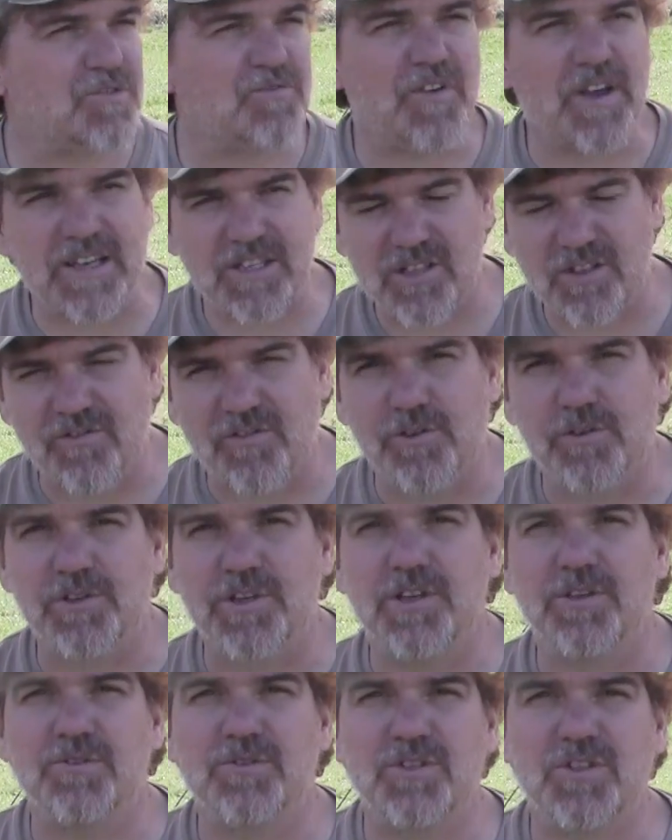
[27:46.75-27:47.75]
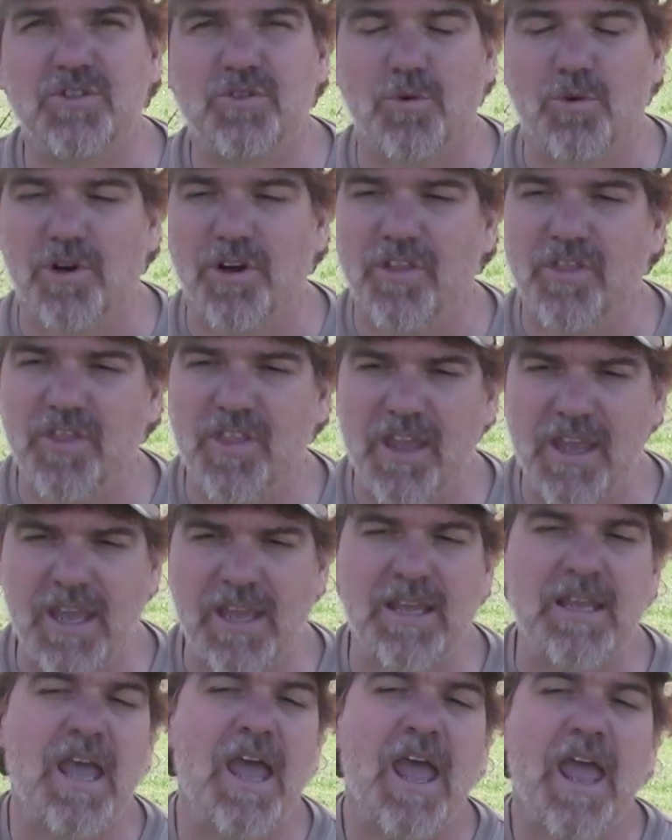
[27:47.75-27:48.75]
festival use sort of
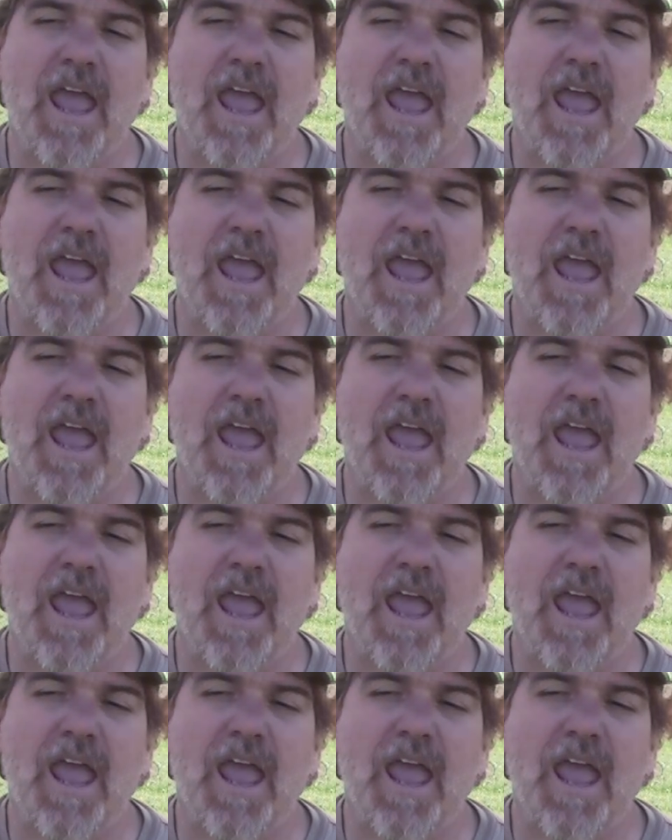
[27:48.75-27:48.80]
thing.